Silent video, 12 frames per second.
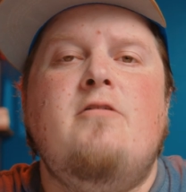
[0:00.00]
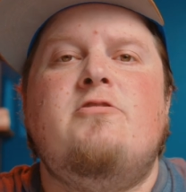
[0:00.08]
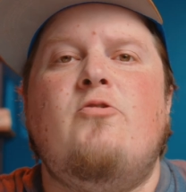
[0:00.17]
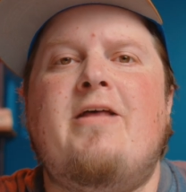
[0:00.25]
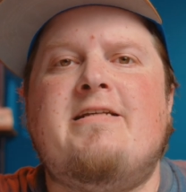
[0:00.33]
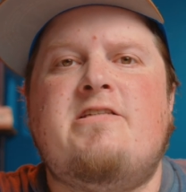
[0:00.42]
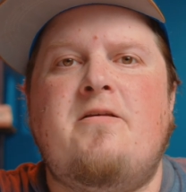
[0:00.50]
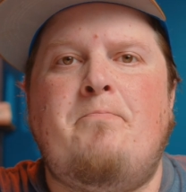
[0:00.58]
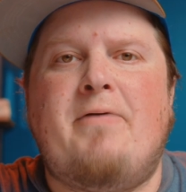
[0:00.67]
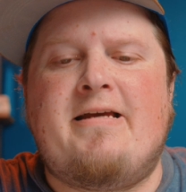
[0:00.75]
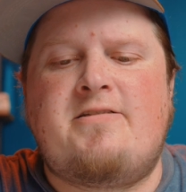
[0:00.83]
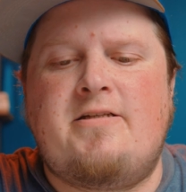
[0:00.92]
So that's the
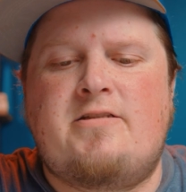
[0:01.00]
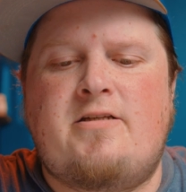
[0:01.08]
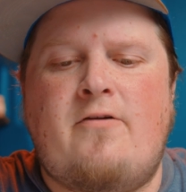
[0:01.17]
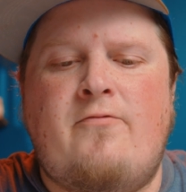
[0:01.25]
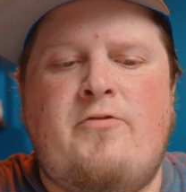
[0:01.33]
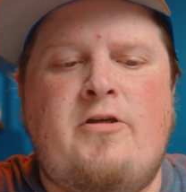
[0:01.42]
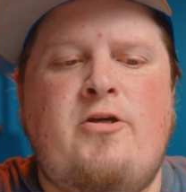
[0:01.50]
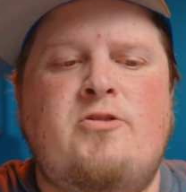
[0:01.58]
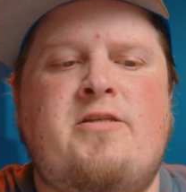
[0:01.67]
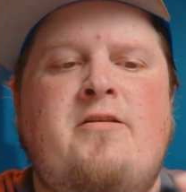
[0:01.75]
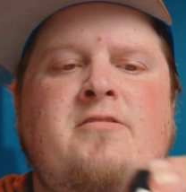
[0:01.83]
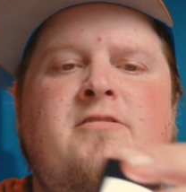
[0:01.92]
basics of the
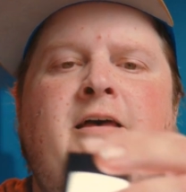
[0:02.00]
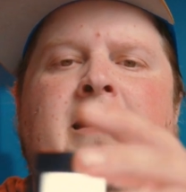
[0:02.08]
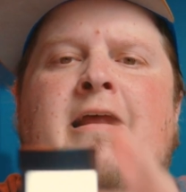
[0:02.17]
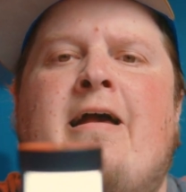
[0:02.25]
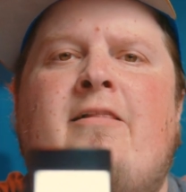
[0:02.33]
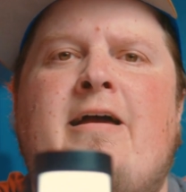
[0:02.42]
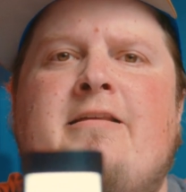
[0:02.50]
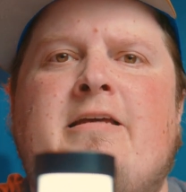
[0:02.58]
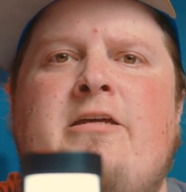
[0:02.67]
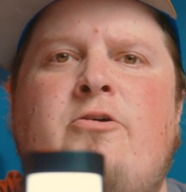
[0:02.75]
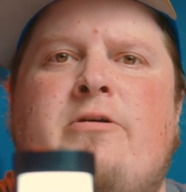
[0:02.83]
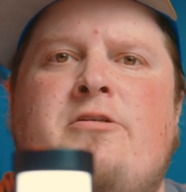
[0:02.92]
use of this light. I like
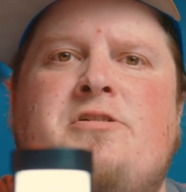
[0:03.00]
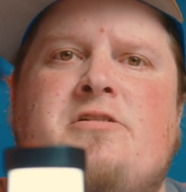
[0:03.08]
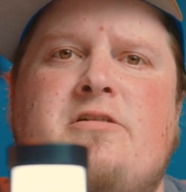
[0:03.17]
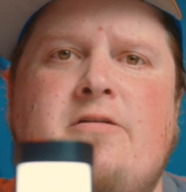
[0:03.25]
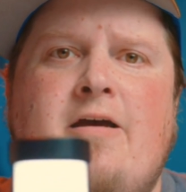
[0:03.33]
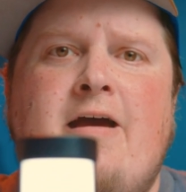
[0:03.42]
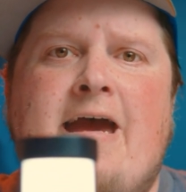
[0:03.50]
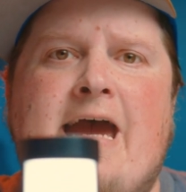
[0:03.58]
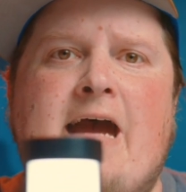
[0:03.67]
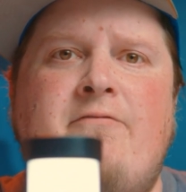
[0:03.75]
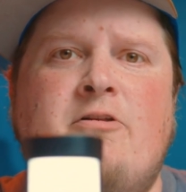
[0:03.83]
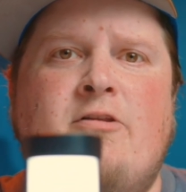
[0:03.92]
that you can just
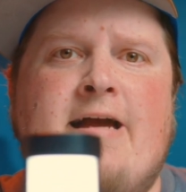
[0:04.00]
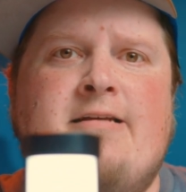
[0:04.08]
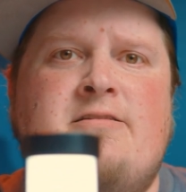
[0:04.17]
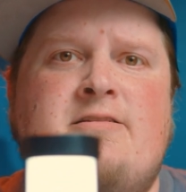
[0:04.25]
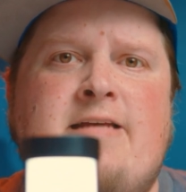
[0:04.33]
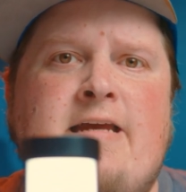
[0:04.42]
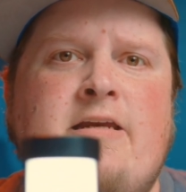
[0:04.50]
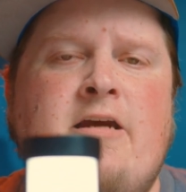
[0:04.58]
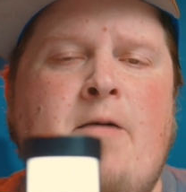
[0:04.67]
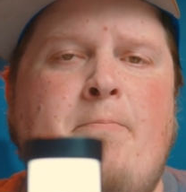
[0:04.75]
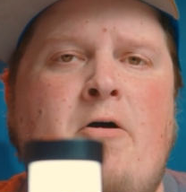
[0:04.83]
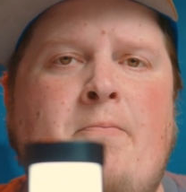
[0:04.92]
have the light
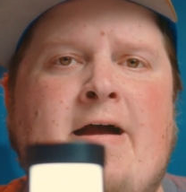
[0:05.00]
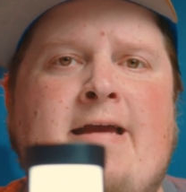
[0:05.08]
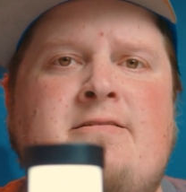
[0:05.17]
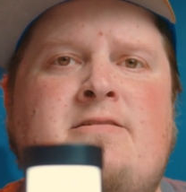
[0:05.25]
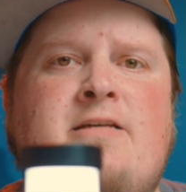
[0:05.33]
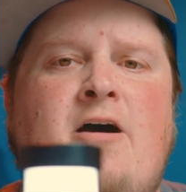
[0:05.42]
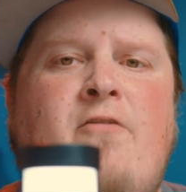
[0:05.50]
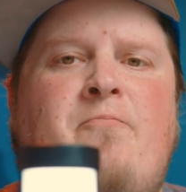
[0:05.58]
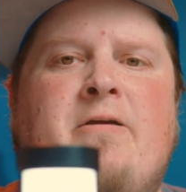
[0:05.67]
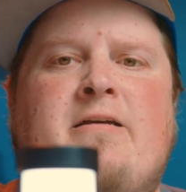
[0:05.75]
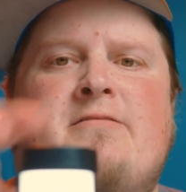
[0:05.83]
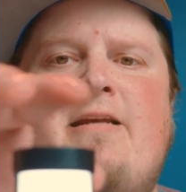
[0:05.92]
standing up all by itself
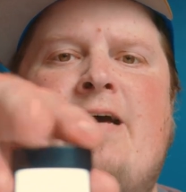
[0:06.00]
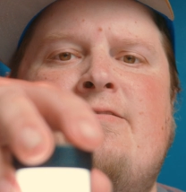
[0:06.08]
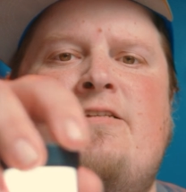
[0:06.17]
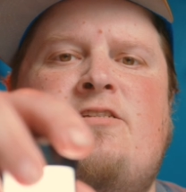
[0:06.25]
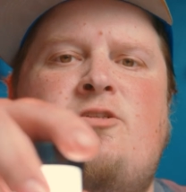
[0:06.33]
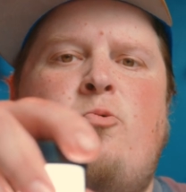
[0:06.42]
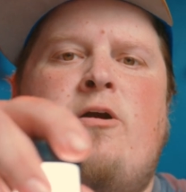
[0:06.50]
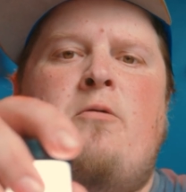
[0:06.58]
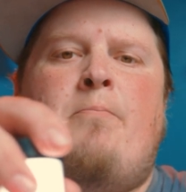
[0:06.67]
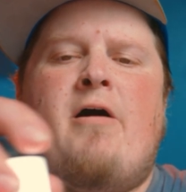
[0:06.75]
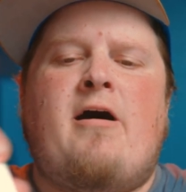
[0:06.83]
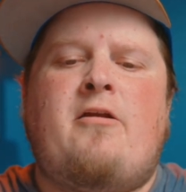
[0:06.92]
because it has this
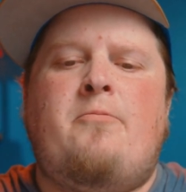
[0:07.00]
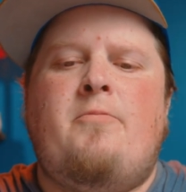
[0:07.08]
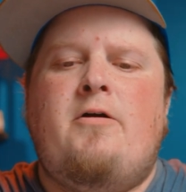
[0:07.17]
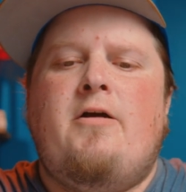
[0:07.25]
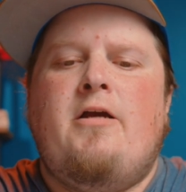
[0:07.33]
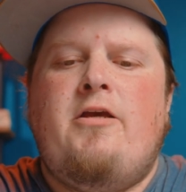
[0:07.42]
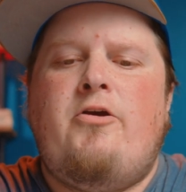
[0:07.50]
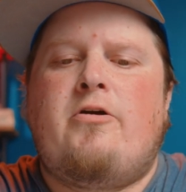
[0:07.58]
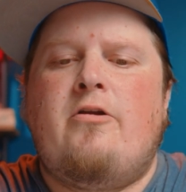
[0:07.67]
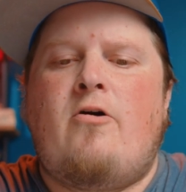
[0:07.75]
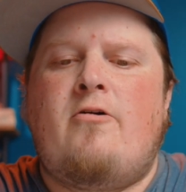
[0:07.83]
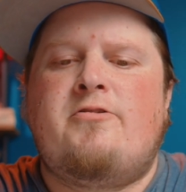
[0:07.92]
square bottom. You
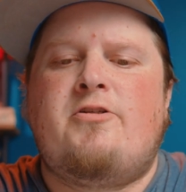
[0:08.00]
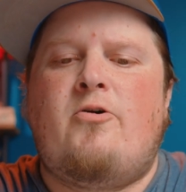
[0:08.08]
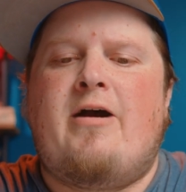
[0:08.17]
can also